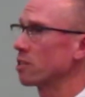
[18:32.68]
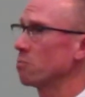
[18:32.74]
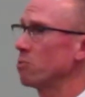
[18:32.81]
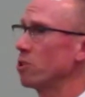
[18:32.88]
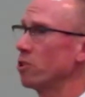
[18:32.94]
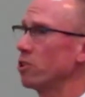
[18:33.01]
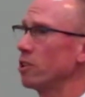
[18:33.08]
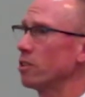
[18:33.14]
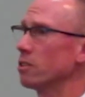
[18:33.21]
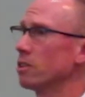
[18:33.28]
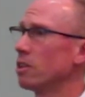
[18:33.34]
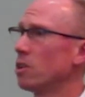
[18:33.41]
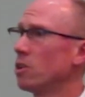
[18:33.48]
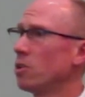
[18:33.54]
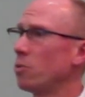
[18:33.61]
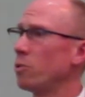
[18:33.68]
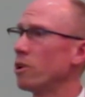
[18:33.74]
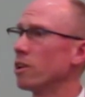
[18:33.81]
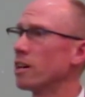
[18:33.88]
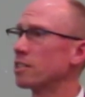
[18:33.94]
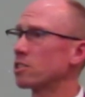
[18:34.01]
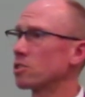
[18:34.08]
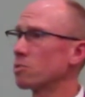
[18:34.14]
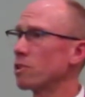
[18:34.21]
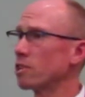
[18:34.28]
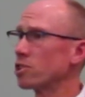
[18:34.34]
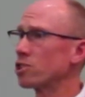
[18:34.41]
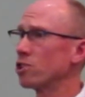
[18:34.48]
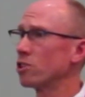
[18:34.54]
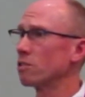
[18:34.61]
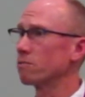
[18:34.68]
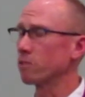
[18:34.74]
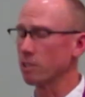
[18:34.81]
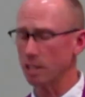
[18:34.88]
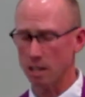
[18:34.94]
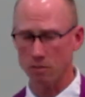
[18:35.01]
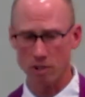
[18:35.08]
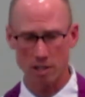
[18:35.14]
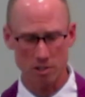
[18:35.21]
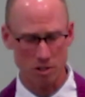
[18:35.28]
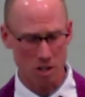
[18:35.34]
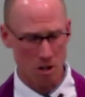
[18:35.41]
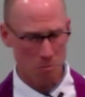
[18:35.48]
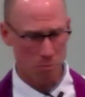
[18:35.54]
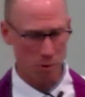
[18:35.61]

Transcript: Communion. We are not just reassured of forgiveness,